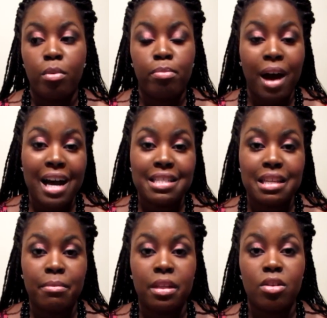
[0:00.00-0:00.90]
buy
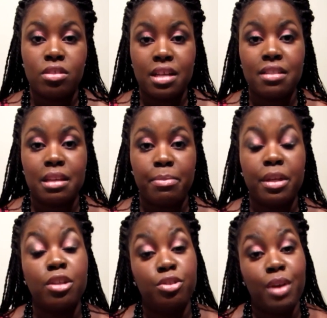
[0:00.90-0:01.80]
something or sell
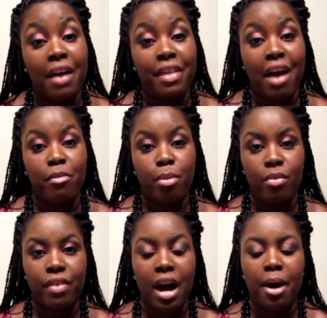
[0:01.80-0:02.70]
something, you do have to have a
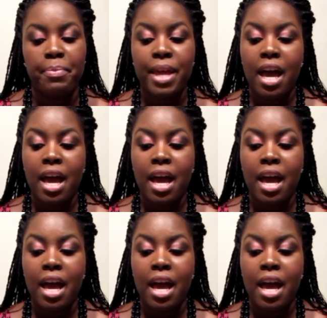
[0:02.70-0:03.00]
profile.